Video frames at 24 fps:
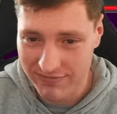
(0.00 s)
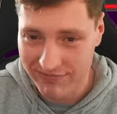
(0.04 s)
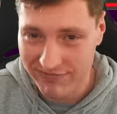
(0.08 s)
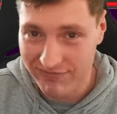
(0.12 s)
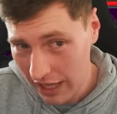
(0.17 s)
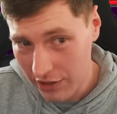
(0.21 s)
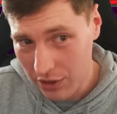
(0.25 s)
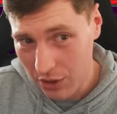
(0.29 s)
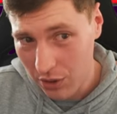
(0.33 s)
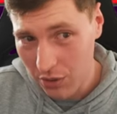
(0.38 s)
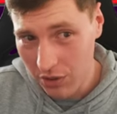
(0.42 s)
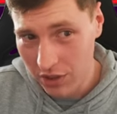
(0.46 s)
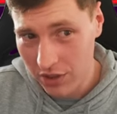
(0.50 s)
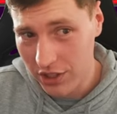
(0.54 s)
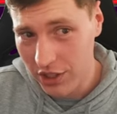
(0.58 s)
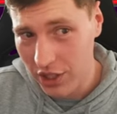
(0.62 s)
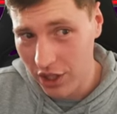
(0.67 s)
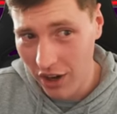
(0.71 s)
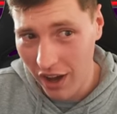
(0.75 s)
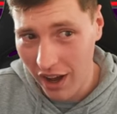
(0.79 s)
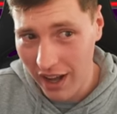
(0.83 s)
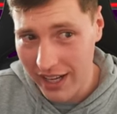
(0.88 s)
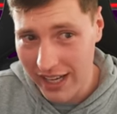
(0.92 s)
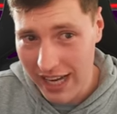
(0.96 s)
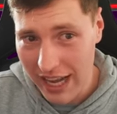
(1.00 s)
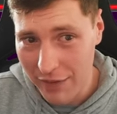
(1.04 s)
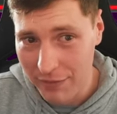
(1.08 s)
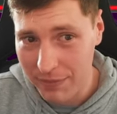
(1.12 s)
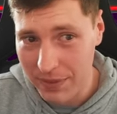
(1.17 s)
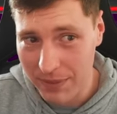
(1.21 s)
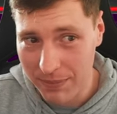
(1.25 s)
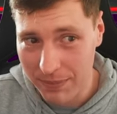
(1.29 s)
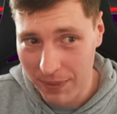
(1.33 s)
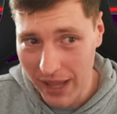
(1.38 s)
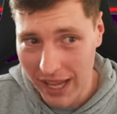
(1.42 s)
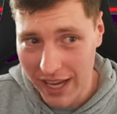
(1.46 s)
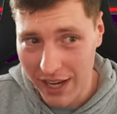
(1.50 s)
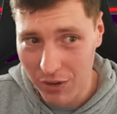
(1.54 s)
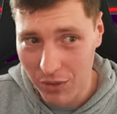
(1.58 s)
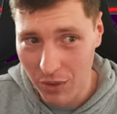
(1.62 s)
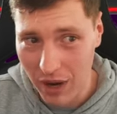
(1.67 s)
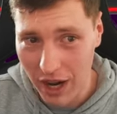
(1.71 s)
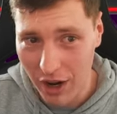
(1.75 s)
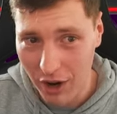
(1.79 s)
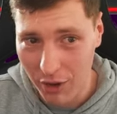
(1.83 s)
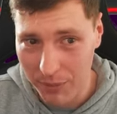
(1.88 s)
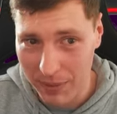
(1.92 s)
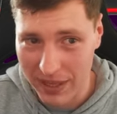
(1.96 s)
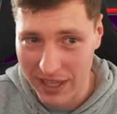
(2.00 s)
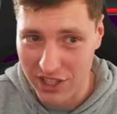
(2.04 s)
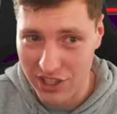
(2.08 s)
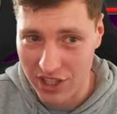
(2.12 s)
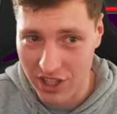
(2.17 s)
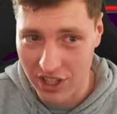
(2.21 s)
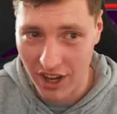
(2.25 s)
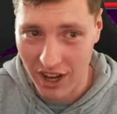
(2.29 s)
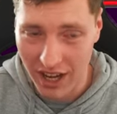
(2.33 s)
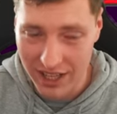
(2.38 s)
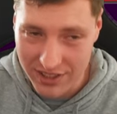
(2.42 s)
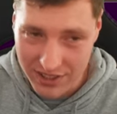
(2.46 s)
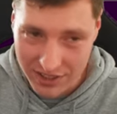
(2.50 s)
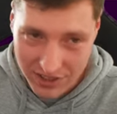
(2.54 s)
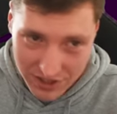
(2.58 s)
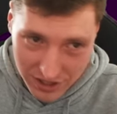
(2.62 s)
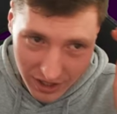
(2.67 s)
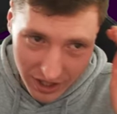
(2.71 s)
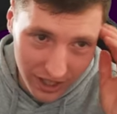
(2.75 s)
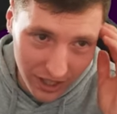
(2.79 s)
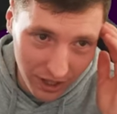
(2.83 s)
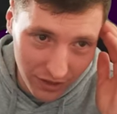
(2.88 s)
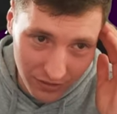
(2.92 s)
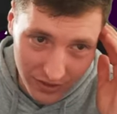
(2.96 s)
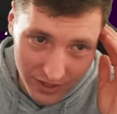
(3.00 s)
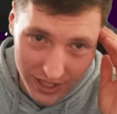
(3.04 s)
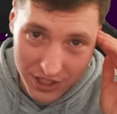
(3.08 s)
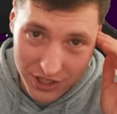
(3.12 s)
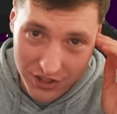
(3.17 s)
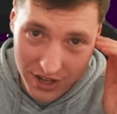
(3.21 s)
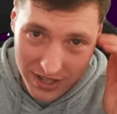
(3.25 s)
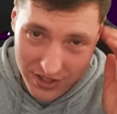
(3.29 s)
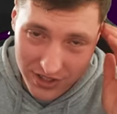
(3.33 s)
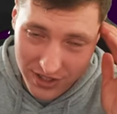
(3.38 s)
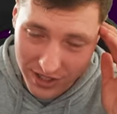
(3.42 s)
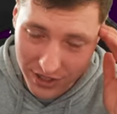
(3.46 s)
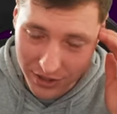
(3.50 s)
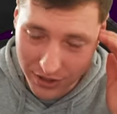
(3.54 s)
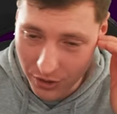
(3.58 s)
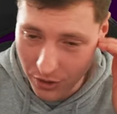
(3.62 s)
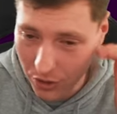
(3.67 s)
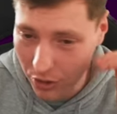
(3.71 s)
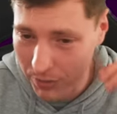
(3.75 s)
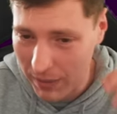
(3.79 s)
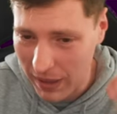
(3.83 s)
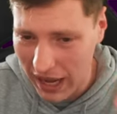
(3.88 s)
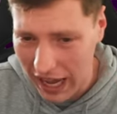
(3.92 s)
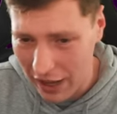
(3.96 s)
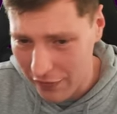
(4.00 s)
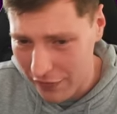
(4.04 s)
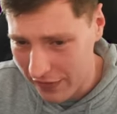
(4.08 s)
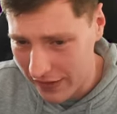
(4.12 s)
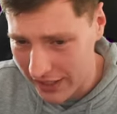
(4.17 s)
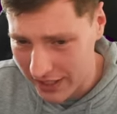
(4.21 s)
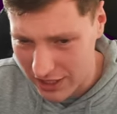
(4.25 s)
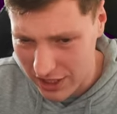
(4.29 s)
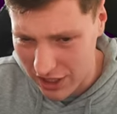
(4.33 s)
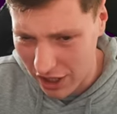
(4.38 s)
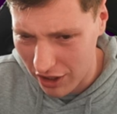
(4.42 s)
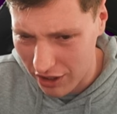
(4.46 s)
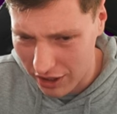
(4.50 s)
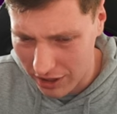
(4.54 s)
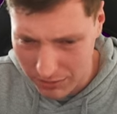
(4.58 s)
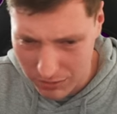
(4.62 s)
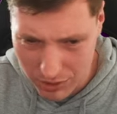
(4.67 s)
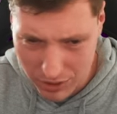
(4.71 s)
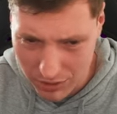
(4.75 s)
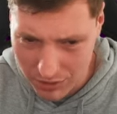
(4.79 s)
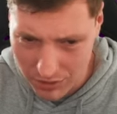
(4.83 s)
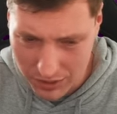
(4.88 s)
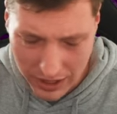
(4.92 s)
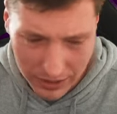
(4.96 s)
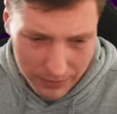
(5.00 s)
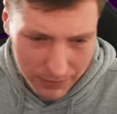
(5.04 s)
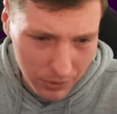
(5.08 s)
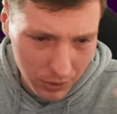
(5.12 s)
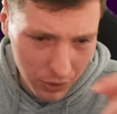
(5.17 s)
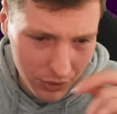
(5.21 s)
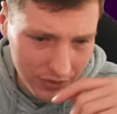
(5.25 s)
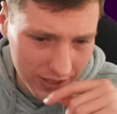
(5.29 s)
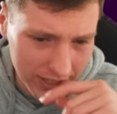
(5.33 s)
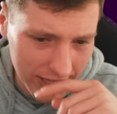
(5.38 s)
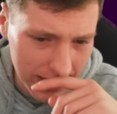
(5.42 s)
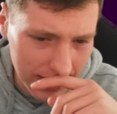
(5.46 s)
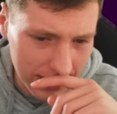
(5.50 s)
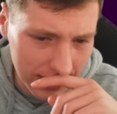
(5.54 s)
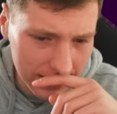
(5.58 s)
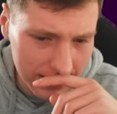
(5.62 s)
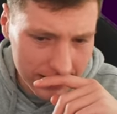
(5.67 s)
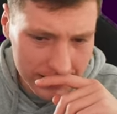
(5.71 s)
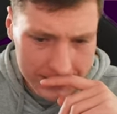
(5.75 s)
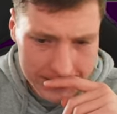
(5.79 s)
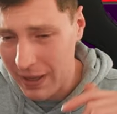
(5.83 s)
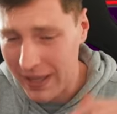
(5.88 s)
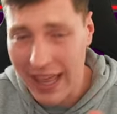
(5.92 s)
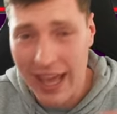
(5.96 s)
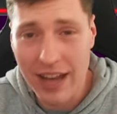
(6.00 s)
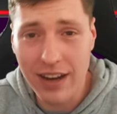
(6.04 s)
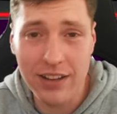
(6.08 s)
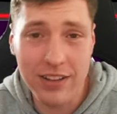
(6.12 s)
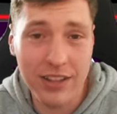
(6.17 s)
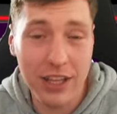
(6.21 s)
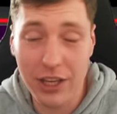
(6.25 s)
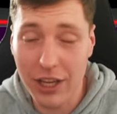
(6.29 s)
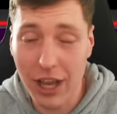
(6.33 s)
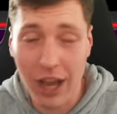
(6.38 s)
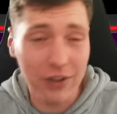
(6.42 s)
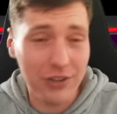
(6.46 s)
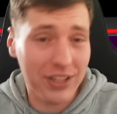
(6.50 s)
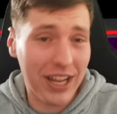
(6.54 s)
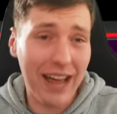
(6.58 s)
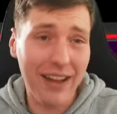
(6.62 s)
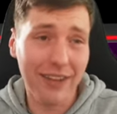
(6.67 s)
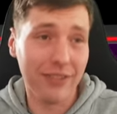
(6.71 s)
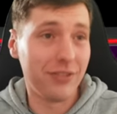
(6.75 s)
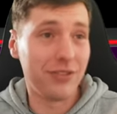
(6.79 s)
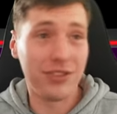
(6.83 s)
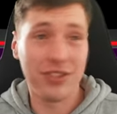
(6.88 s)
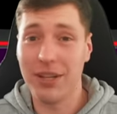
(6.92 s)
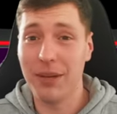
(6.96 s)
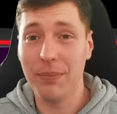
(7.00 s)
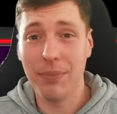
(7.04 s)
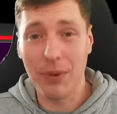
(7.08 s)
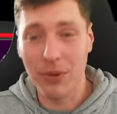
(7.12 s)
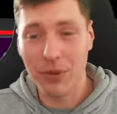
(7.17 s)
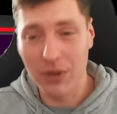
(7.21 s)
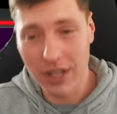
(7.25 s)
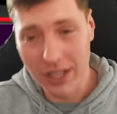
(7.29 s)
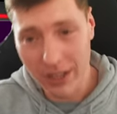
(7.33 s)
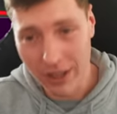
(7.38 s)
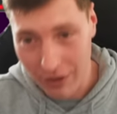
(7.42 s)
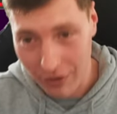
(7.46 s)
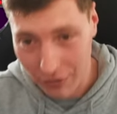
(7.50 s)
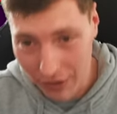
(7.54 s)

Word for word: I do, United have been playing well, but it's United, so I don't really trust it at all, but I think Tottenham will improve again. But that, there you go, done, simple.